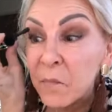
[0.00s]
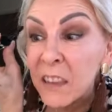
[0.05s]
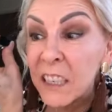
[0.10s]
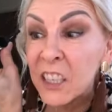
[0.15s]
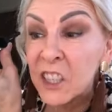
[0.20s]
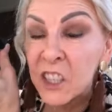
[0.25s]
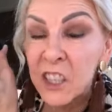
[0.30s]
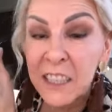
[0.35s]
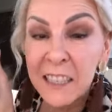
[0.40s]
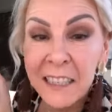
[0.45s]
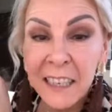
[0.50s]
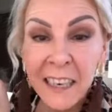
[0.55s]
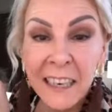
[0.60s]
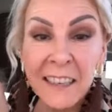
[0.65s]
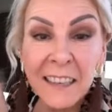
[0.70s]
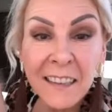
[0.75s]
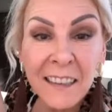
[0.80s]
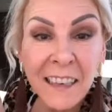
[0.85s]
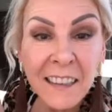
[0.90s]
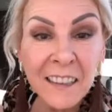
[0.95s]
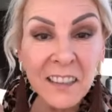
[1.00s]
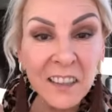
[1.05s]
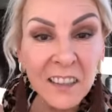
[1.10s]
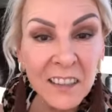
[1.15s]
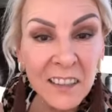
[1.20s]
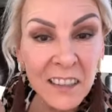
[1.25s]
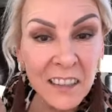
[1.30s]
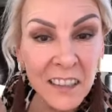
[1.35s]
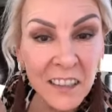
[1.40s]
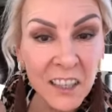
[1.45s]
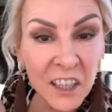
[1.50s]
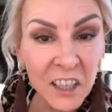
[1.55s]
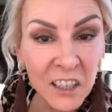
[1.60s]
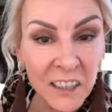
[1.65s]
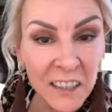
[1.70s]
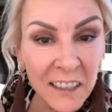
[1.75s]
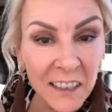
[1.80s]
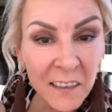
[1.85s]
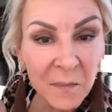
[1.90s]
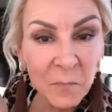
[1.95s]
Let's just say it, it's gonna, you're
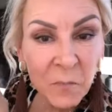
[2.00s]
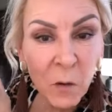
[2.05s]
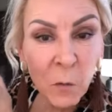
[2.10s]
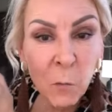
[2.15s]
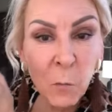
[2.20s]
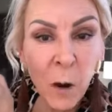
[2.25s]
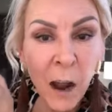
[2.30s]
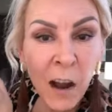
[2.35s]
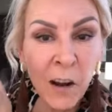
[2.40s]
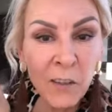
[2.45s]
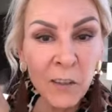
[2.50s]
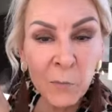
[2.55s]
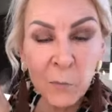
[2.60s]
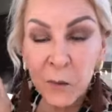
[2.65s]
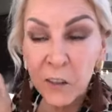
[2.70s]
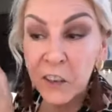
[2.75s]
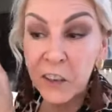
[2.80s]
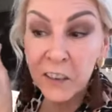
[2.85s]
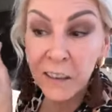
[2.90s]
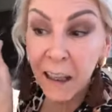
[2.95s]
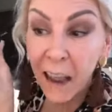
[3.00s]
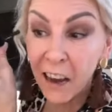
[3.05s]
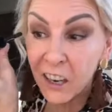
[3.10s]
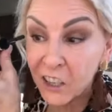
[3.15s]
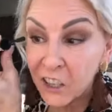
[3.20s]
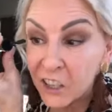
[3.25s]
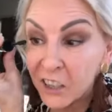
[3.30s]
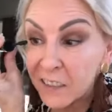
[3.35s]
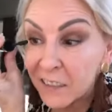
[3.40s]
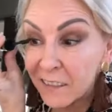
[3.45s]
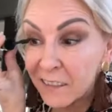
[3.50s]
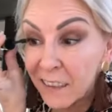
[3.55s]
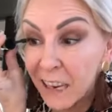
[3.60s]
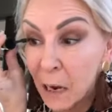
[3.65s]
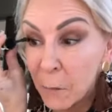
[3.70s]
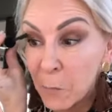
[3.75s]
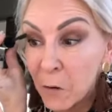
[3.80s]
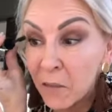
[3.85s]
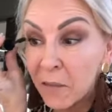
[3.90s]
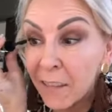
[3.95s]
gonna wow them with your lashes.
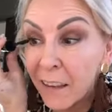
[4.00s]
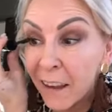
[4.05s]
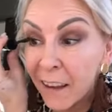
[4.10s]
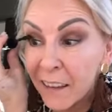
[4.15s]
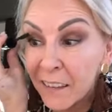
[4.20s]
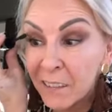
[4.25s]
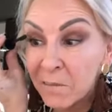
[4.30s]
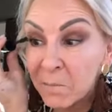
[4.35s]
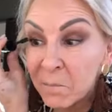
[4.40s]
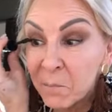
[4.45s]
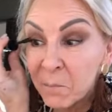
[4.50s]
How about that?